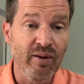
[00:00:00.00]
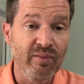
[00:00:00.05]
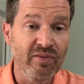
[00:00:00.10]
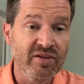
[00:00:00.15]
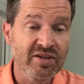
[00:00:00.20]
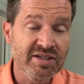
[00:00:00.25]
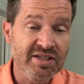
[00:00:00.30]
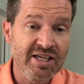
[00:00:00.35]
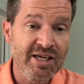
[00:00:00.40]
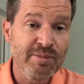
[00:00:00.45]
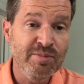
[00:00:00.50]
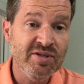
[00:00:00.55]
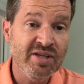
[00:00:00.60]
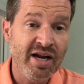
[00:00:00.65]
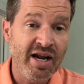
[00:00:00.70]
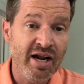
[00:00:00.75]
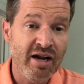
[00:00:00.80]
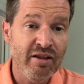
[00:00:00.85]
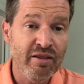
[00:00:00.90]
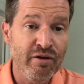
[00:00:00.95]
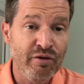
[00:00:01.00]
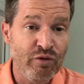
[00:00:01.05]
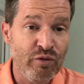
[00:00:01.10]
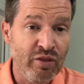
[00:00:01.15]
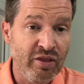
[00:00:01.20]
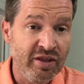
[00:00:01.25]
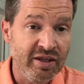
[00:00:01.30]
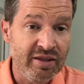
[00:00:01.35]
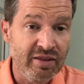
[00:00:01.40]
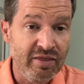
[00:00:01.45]
This keeps it out
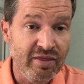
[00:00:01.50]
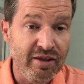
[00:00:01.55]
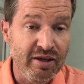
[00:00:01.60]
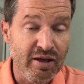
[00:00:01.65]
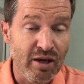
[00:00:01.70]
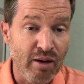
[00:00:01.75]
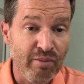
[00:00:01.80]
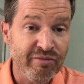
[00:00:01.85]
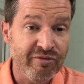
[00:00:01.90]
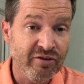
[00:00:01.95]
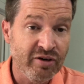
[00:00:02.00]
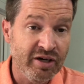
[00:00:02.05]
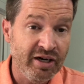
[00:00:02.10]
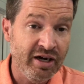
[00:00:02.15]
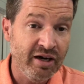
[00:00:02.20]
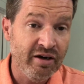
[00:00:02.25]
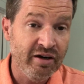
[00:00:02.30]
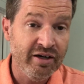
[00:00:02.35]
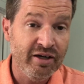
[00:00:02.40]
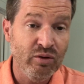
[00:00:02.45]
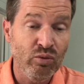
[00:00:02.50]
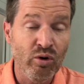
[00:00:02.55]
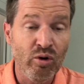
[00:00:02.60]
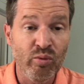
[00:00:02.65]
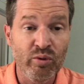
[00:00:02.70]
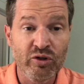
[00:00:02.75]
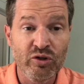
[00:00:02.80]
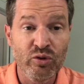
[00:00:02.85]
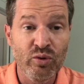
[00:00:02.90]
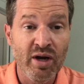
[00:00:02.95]
of the upfront area where
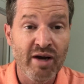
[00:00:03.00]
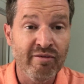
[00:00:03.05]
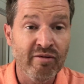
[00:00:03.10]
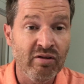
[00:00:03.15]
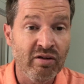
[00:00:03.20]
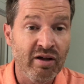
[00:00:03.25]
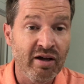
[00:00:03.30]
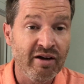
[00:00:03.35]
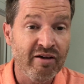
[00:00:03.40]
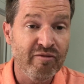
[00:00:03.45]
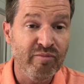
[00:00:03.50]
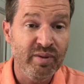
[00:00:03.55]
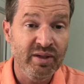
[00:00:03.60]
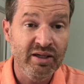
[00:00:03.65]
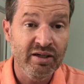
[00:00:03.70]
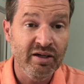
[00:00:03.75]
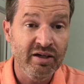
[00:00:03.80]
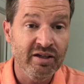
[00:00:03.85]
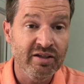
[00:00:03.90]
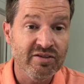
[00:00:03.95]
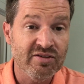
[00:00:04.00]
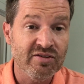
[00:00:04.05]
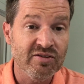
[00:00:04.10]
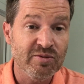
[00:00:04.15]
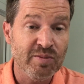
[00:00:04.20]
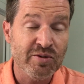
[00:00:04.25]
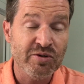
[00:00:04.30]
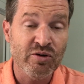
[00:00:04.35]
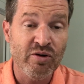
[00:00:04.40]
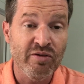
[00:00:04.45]
we do have a lot of peanuts,
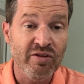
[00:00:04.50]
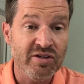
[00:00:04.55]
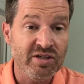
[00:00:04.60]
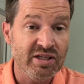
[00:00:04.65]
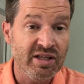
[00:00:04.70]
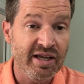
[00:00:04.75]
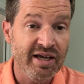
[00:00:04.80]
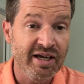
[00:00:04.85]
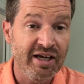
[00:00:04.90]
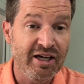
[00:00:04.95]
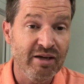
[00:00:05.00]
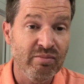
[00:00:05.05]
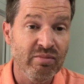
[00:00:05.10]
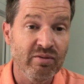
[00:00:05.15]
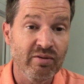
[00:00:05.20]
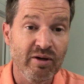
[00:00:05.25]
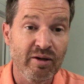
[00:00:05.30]
especially on the slab.